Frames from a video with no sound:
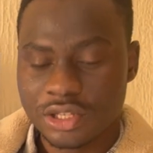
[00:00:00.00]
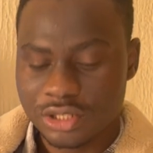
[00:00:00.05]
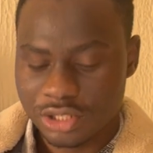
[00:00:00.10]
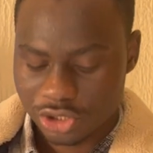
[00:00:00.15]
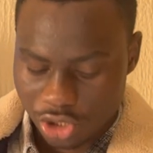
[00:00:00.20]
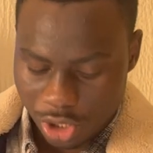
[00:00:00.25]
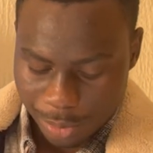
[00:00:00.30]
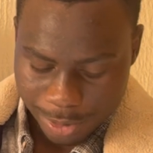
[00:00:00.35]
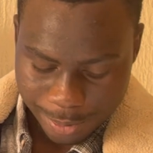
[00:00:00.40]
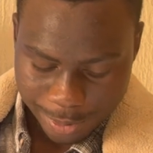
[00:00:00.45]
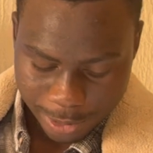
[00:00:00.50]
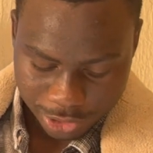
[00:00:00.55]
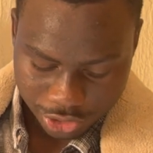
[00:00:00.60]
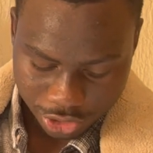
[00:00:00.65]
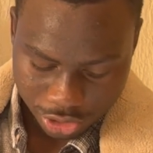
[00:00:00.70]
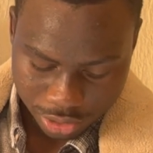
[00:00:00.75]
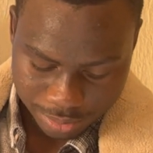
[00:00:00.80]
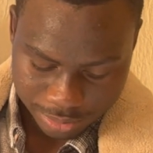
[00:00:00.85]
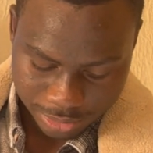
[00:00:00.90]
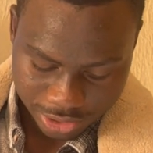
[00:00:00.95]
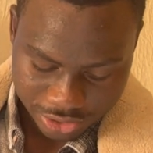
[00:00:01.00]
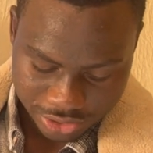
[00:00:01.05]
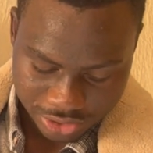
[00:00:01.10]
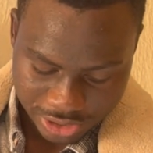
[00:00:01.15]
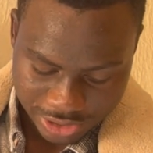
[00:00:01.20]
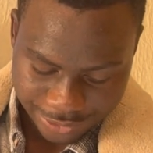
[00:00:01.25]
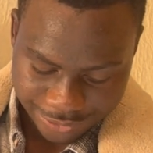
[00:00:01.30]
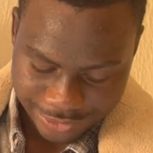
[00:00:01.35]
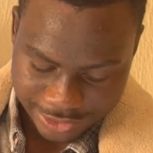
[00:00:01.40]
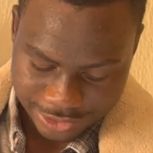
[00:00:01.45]
The double bottom is
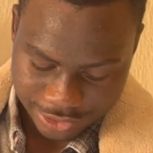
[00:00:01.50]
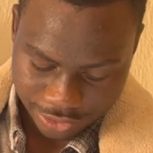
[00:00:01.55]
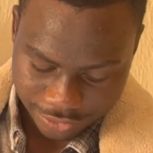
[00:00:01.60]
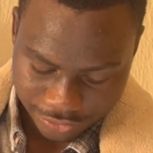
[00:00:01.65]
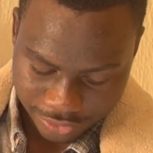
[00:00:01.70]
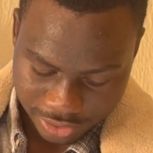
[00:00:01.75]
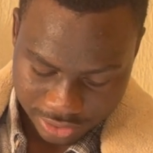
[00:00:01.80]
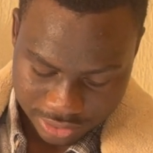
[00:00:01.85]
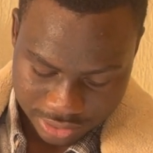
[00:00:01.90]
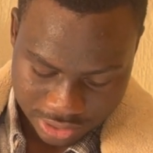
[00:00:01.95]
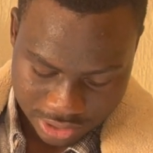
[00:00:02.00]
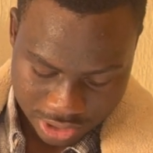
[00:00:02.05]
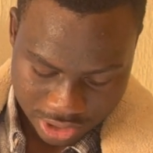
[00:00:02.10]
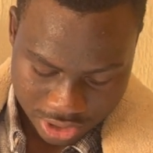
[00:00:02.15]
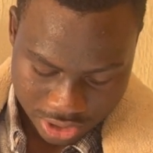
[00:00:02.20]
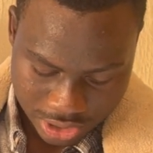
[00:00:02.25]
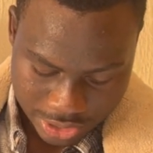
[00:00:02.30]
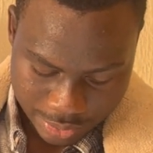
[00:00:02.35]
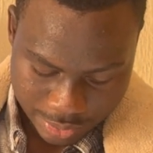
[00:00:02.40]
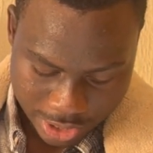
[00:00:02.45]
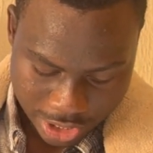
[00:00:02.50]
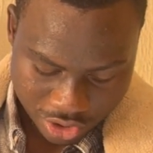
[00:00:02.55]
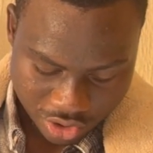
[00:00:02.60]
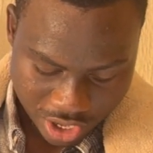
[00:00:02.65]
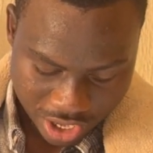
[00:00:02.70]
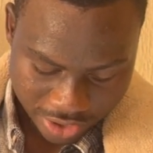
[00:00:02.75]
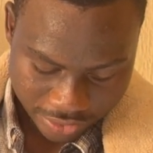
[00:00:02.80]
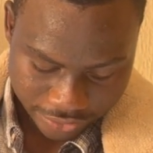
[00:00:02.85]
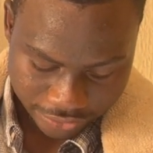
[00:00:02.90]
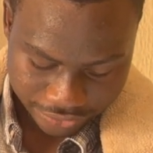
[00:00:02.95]
the inverse of it, where you
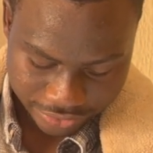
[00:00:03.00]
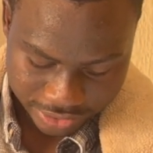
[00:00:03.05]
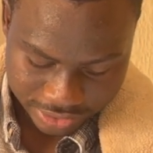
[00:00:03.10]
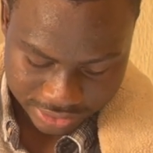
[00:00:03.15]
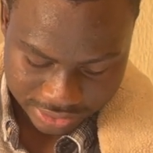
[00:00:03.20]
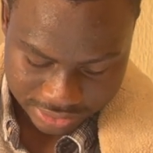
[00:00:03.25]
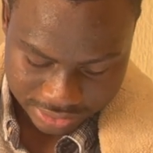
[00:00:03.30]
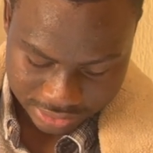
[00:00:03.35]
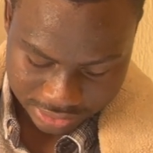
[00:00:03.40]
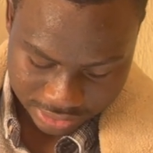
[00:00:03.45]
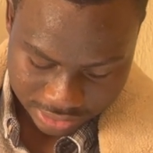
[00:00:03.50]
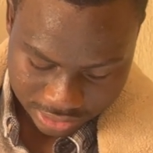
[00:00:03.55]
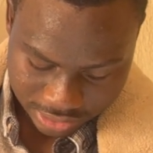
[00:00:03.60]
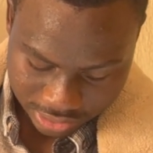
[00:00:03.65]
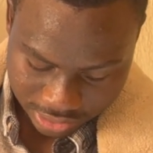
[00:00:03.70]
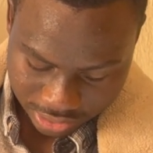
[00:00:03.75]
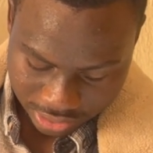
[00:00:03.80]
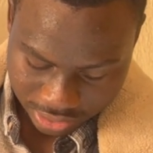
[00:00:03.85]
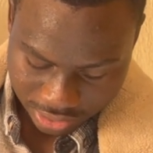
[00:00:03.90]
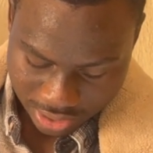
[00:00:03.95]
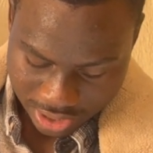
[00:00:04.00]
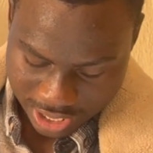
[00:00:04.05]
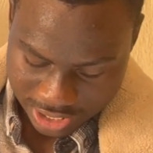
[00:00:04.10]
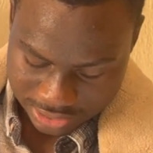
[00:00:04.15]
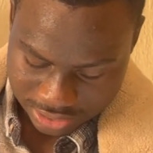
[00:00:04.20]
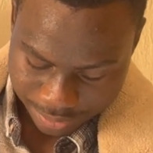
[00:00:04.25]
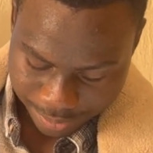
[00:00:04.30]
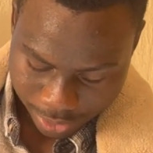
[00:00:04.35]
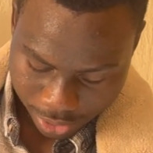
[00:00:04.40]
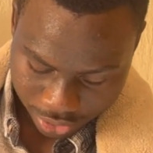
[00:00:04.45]
have this
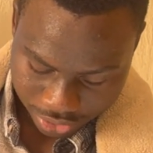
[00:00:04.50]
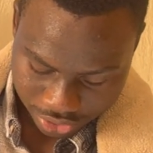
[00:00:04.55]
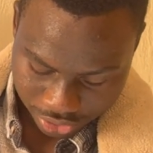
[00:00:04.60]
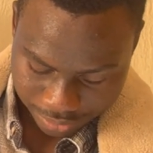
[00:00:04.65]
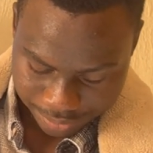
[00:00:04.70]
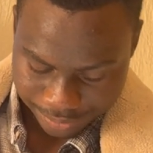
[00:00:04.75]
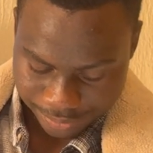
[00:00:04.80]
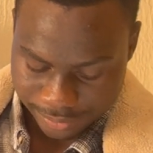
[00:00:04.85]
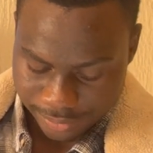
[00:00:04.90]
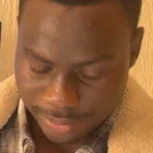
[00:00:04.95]
at the bottom.